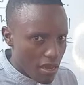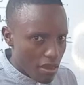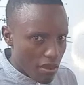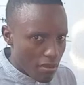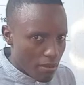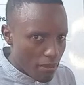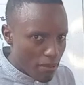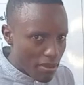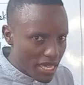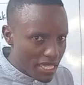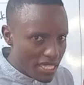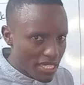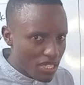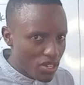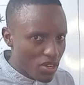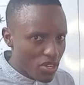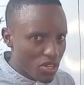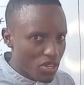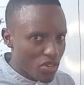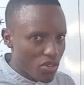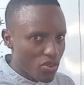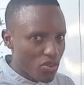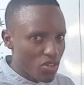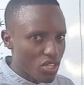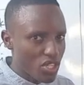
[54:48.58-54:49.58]
Basing on
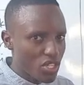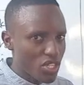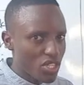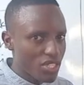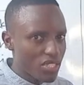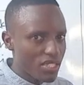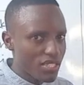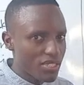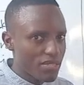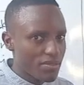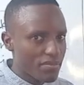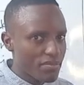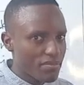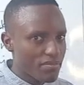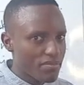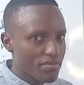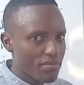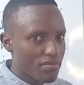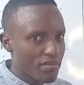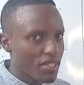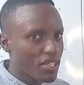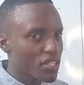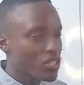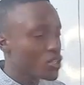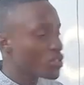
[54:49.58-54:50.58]
your questions,
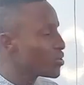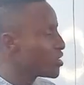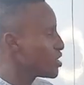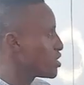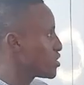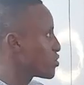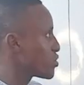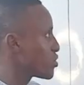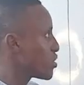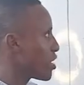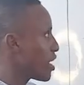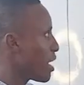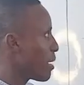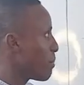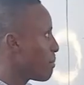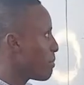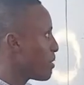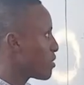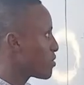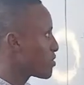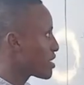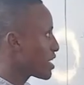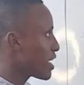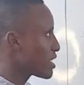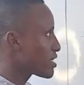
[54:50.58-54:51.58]
you need to know
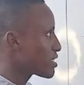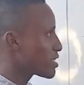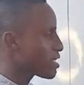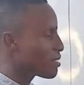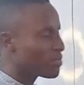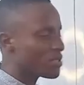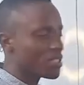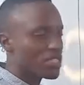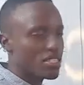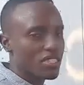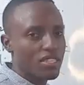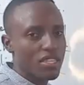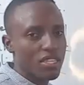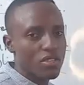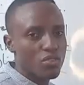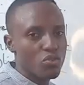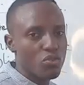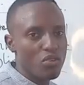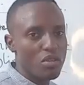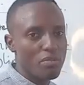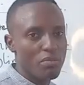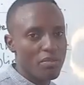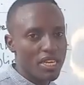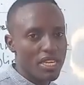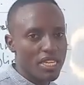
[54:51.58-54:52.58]
about the assumptions that
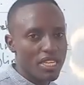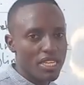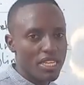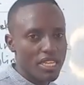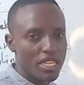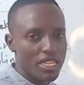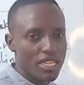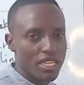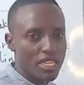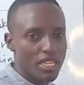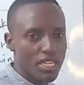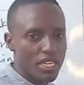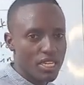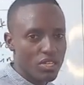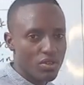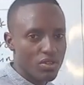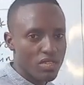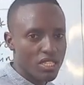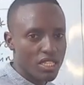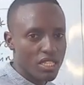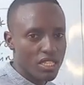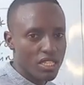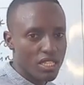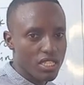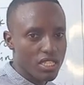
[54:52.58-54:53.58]
we made in
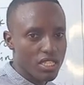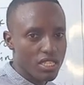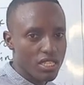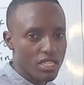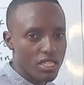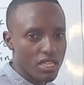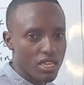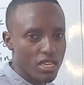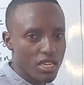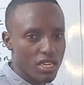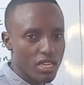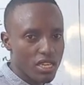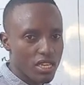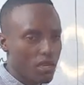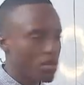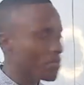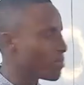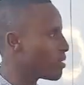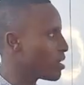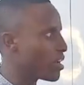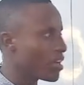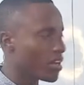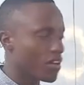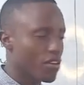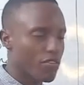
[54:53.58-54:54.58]
calculating this
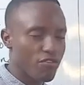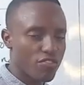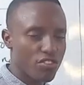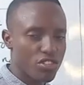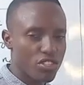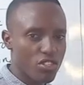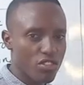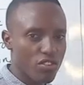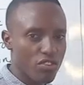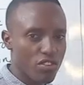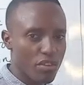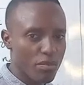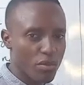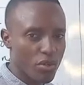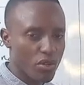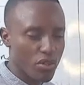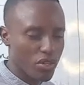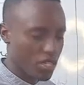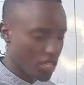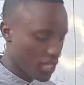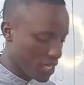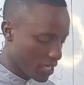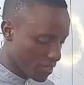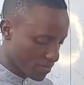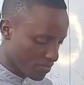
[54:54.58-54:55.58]
freezing of the pond.
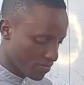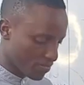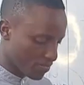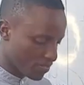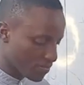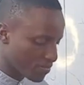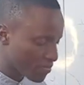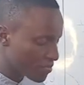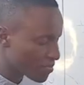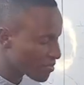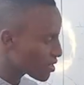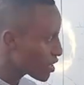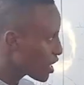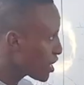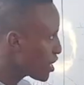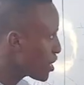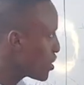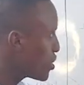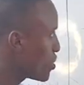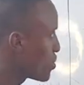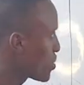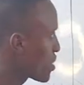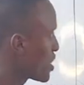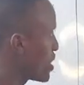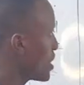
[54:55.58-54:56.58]

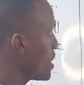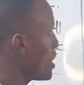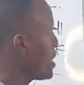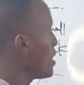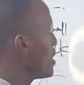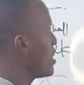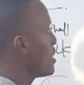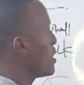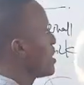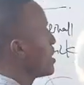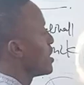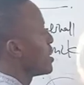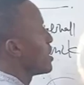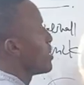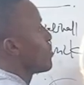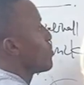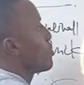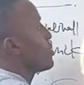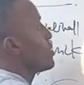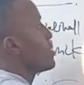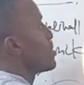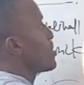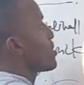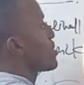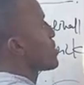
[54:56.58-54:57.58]
Look here, we
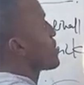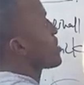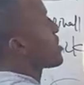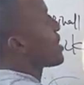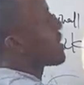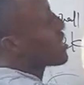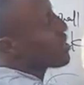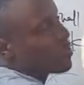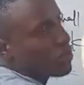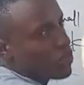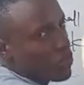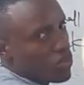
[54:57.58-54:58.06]
say